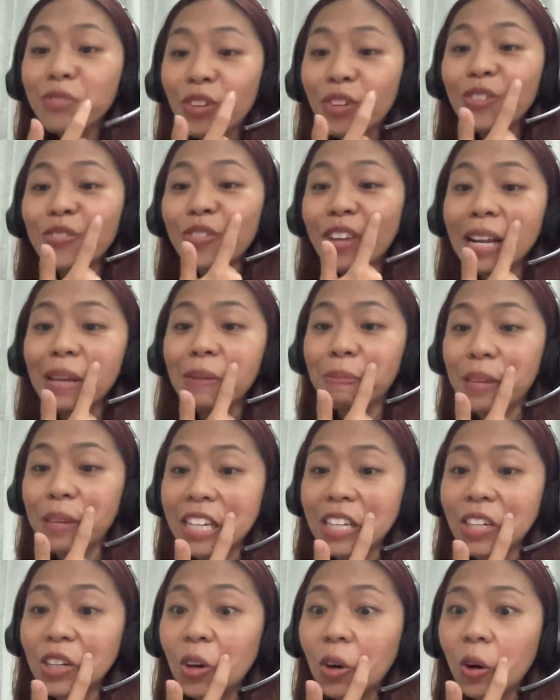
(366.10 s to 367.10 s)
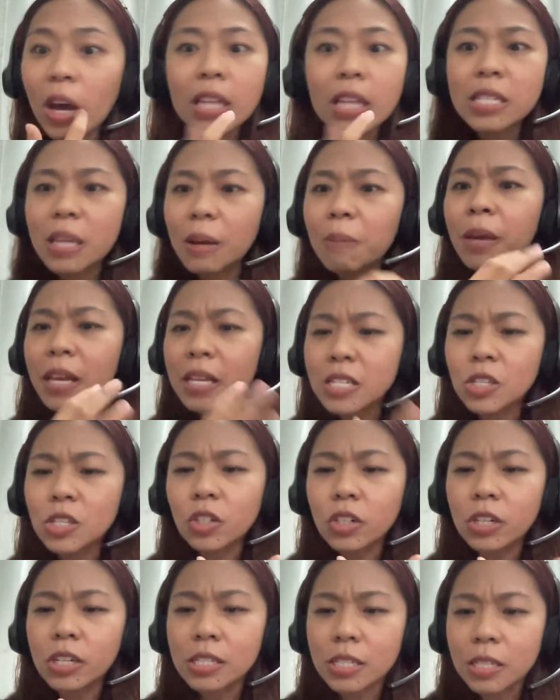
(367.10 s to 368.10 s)
for Filipino and some
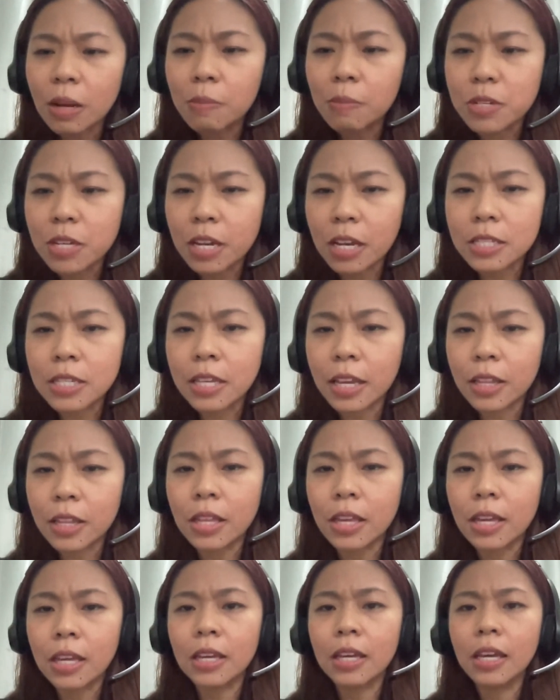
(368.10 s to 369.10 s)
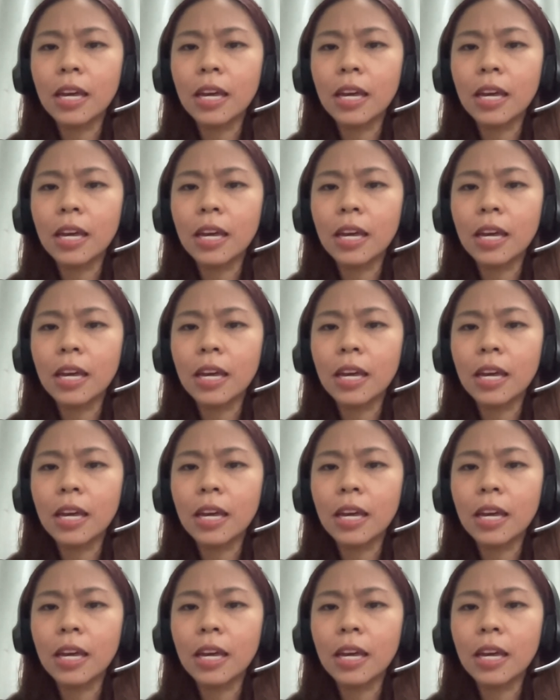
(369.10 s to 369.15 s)
history subjects, I think.